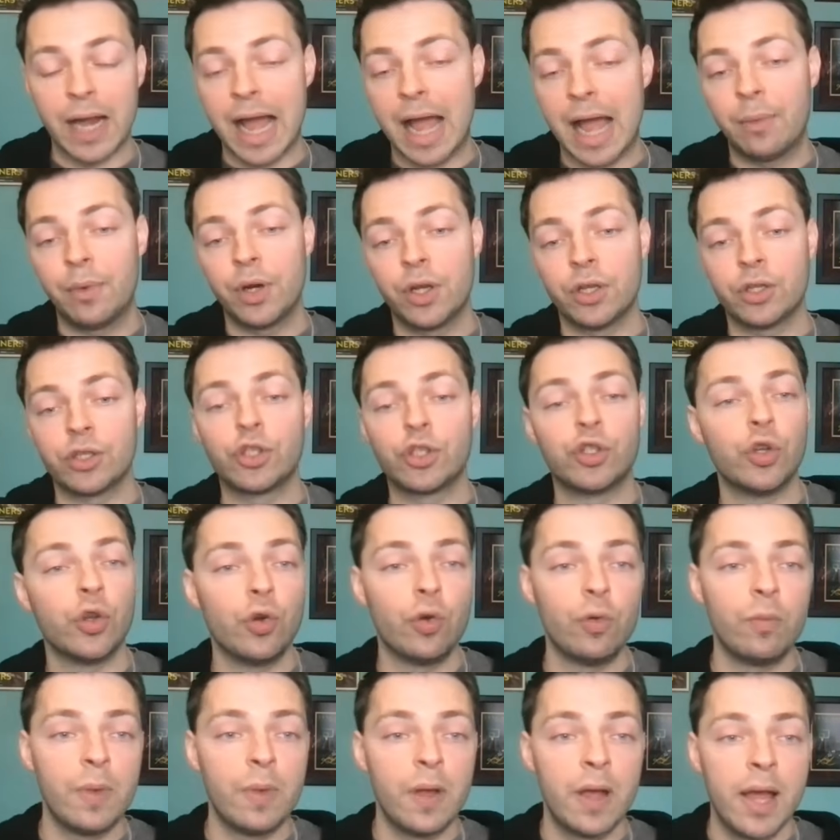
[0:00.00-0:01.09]
I would
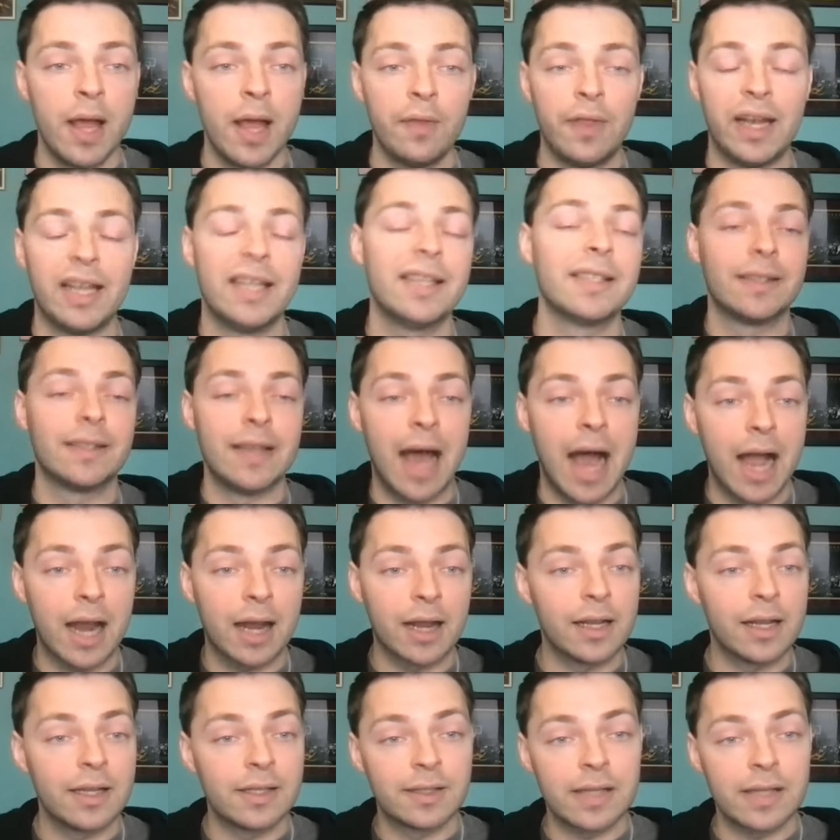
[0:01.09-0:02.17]
assume that he's not
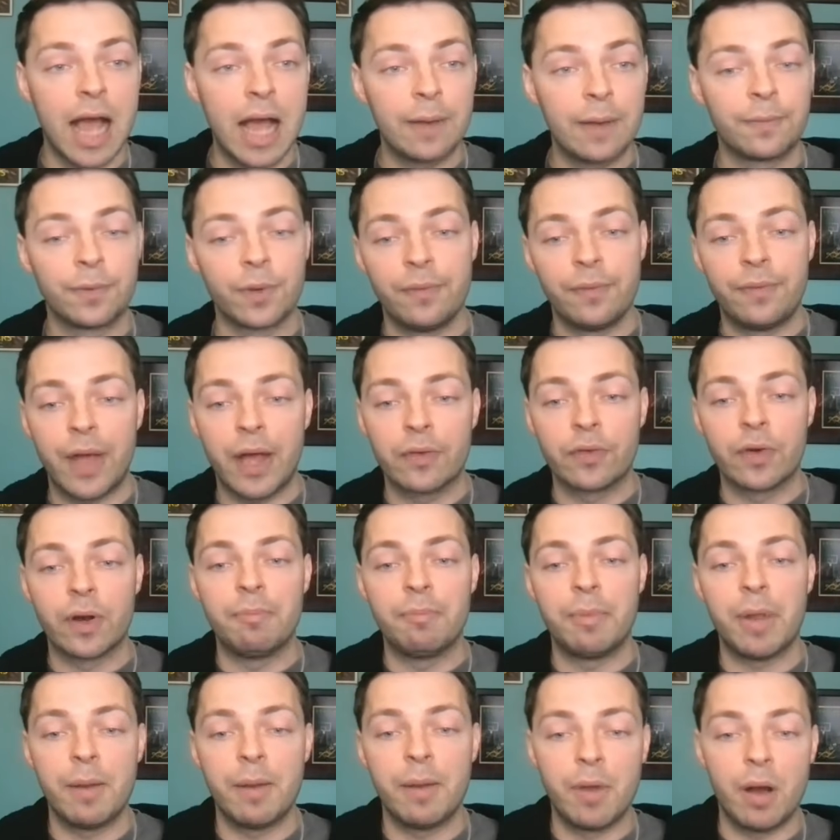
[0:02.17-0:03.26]
going to sign for the veteran
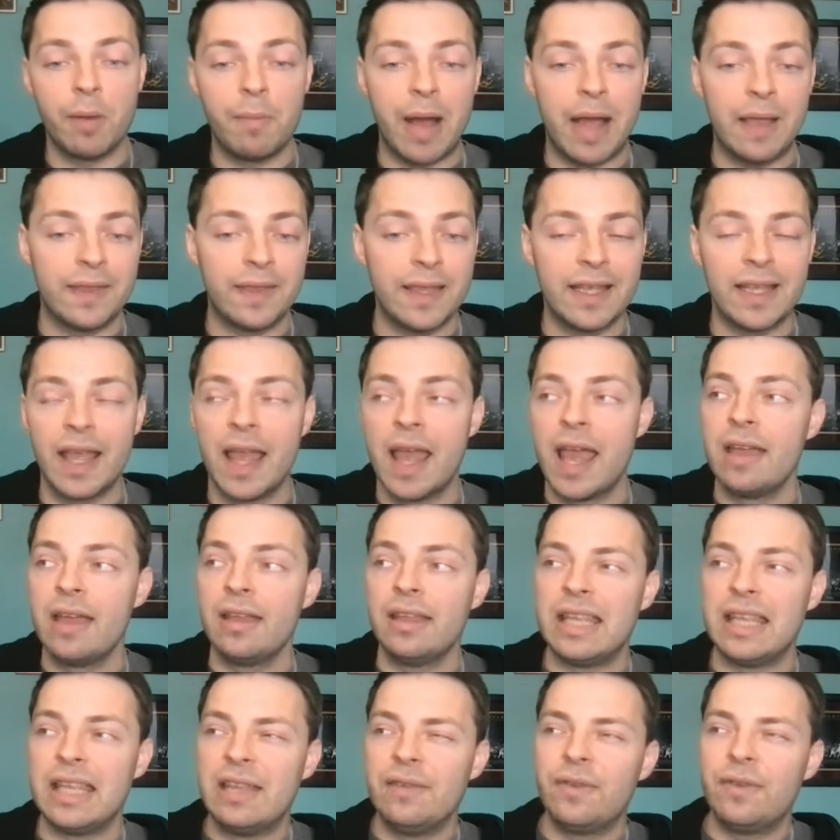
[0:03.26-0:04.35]
minimum. I think
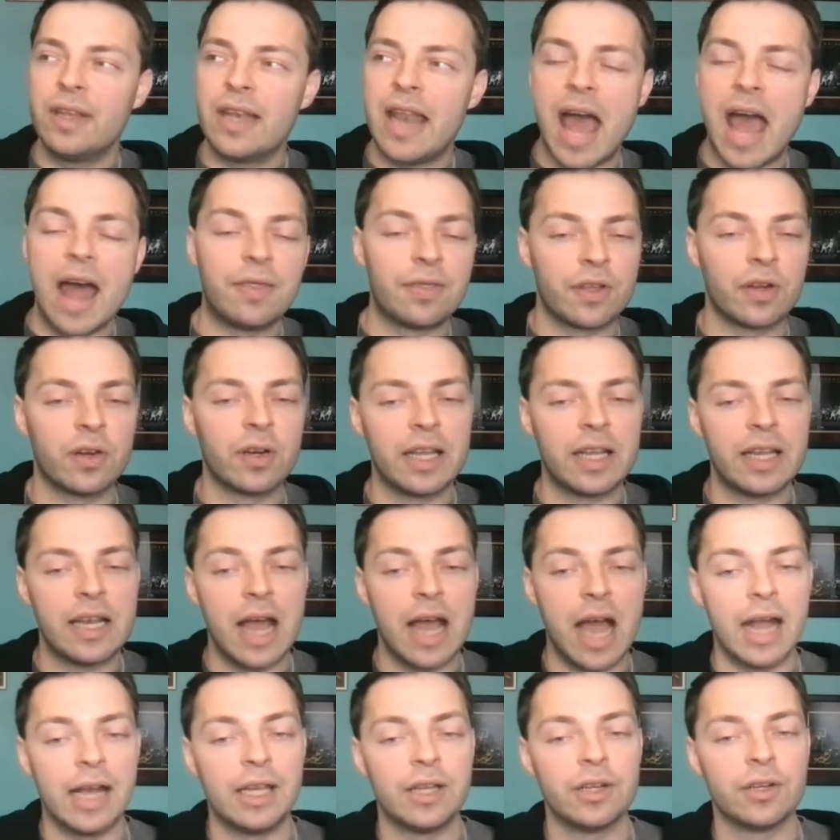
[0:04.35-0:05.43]
even at
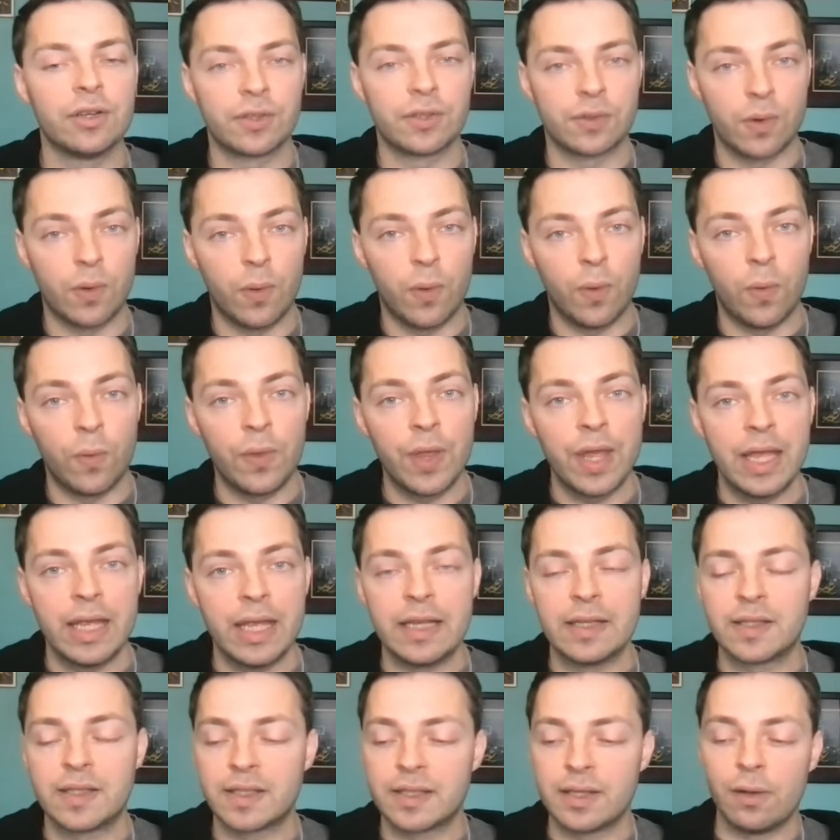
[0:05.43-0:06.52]
39 years old,
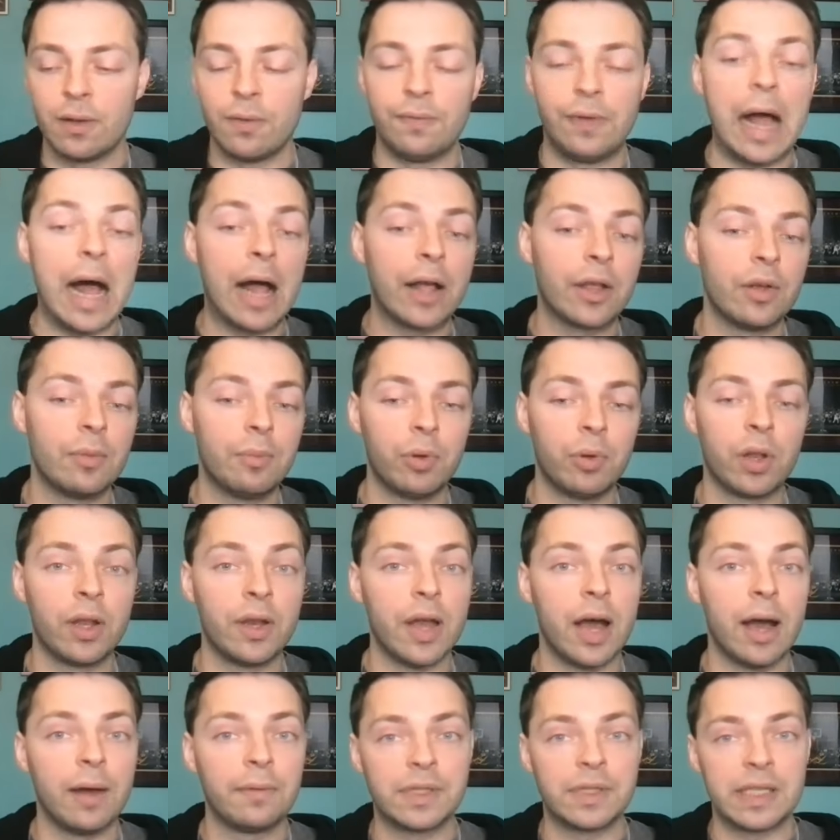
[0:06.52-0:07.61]
he's still valuable
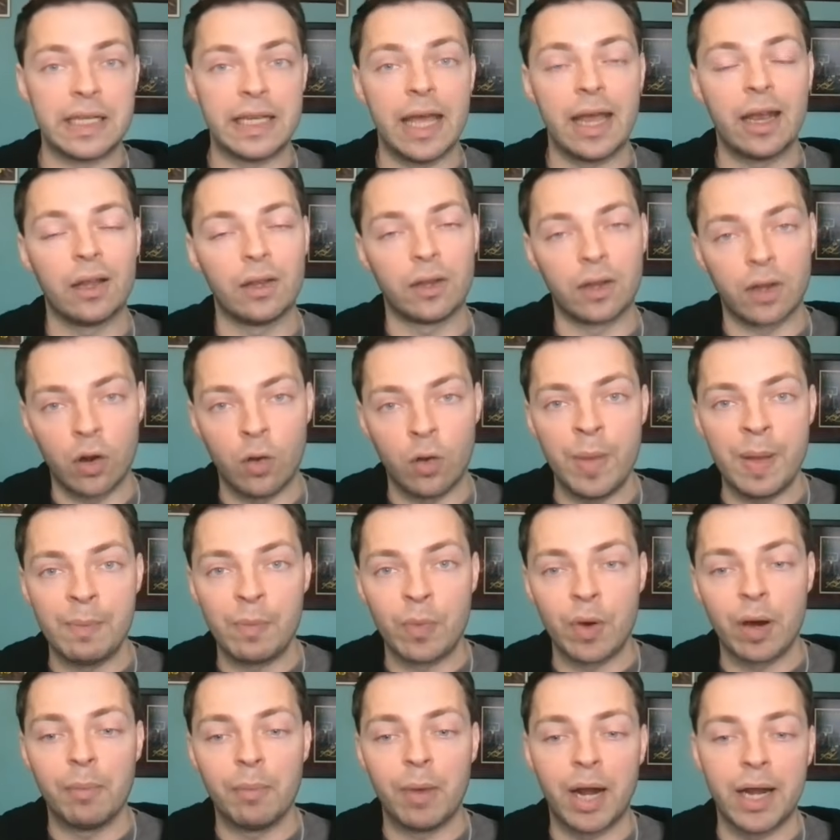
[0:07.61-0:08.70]
enough to get a little bit
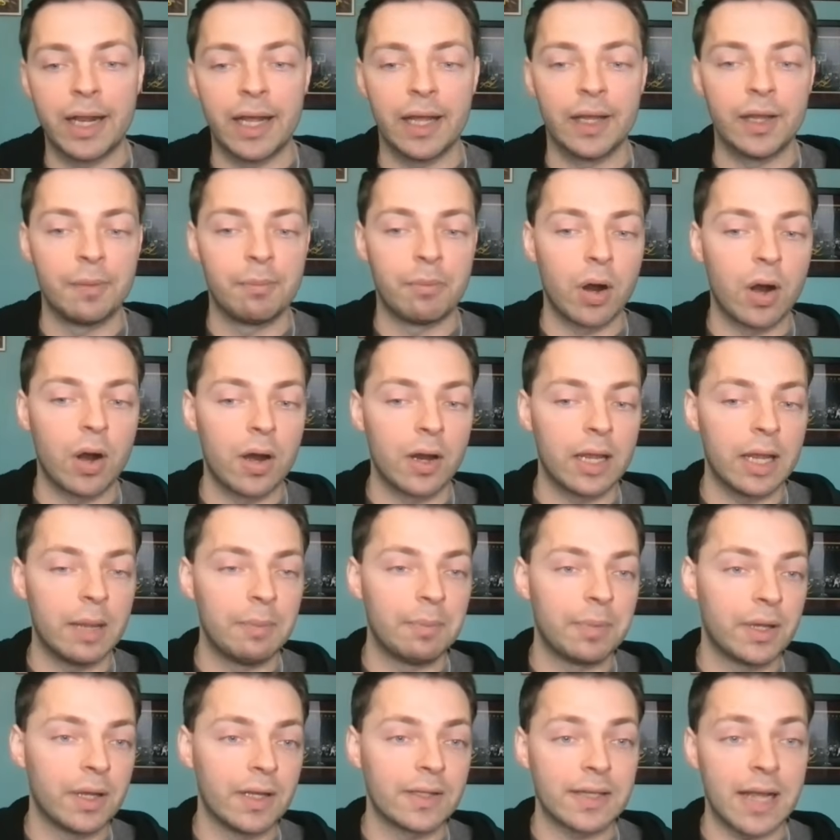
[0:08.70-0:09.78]
more money on the market
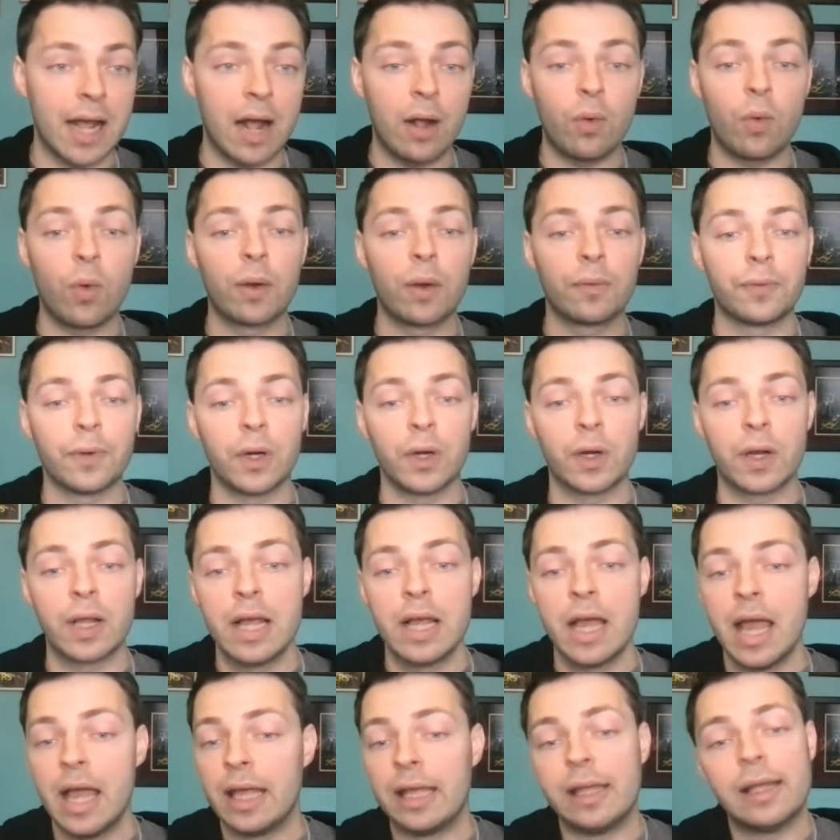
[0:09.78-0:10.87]
because Al Horford,
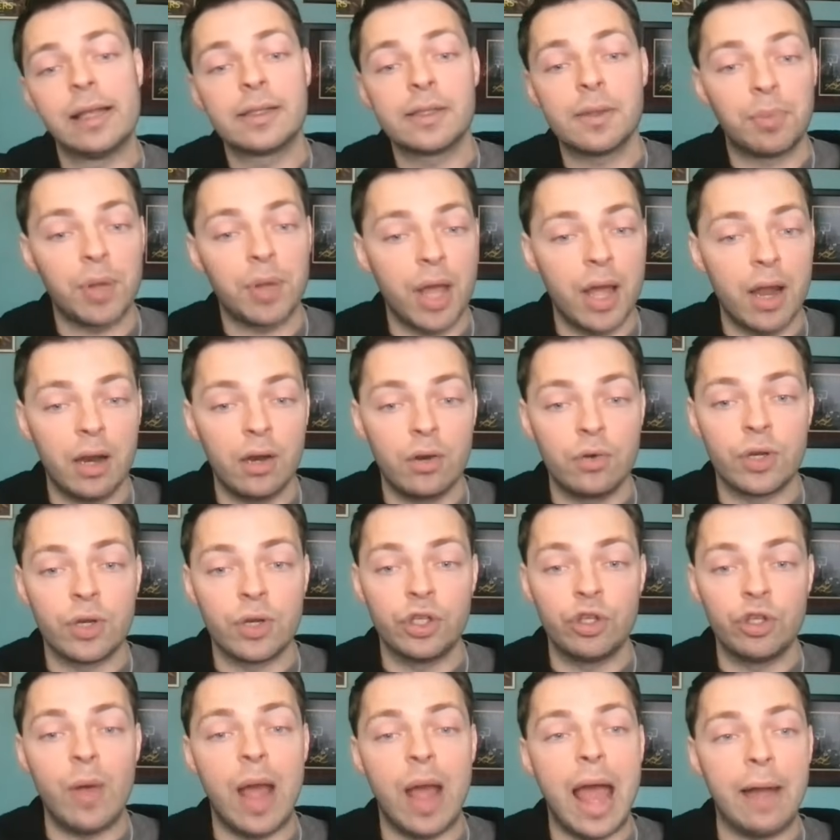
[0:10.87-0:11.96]
he is a player who can
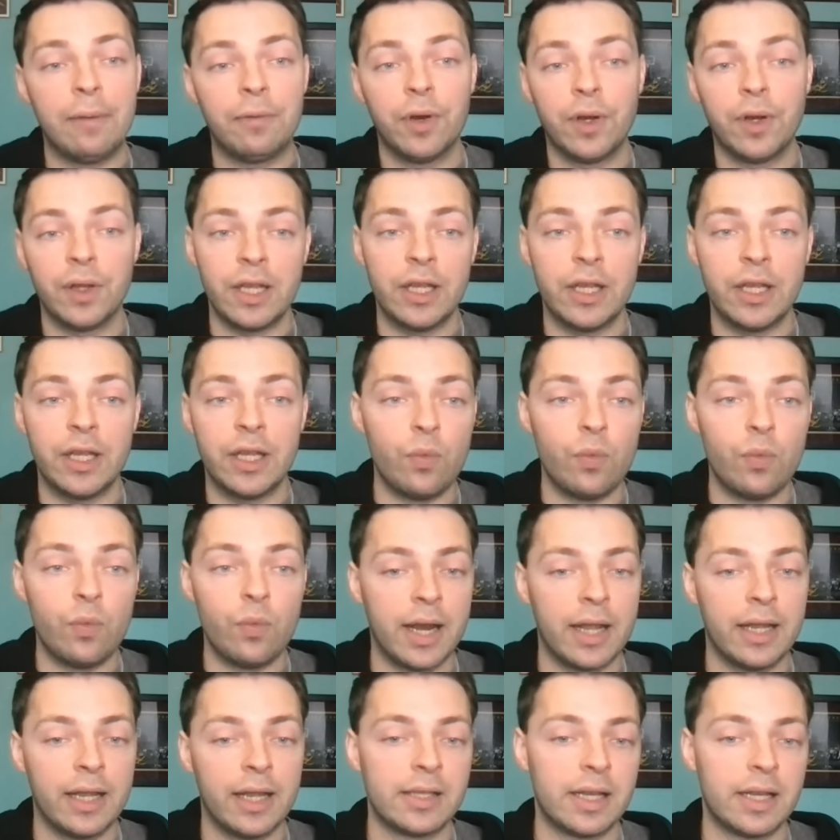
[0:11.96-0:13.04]
do everything you want
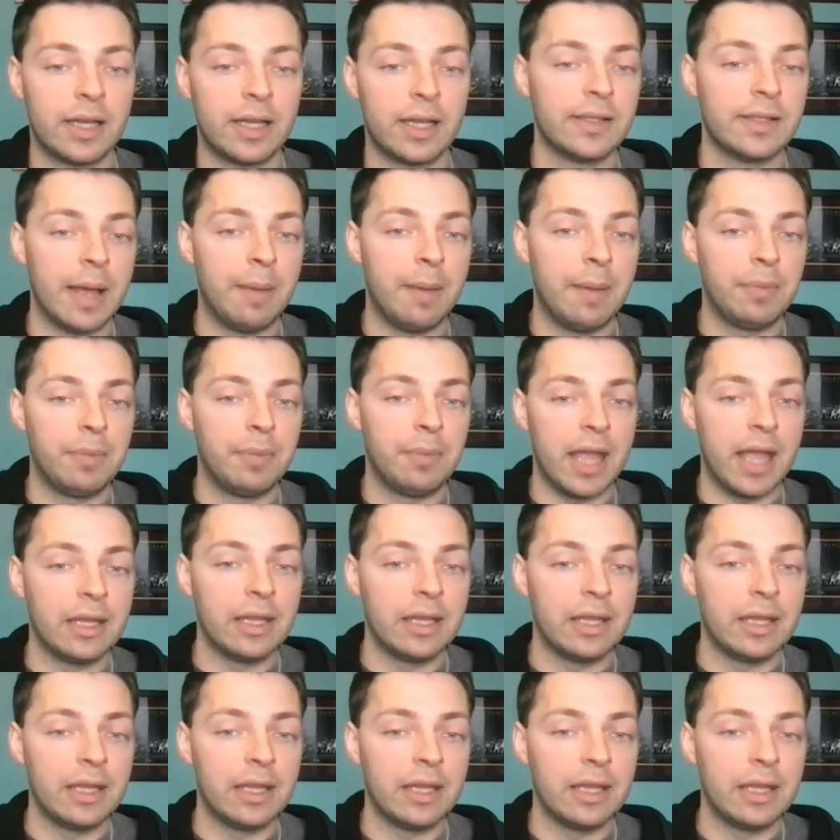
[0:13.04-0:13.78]
in today's NBA.